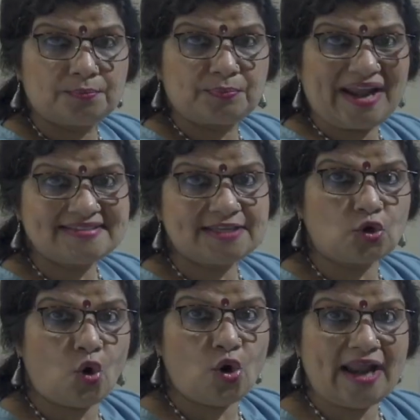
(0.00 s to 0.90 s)
plays the
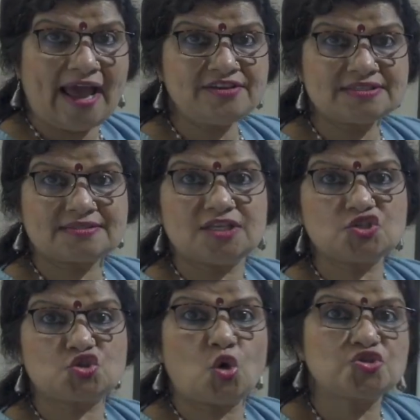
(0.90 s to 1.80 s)
role as the
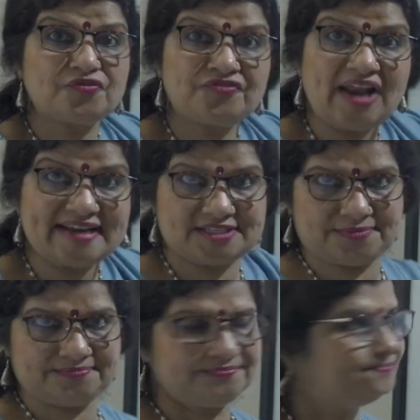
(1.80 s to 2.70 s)
source of light.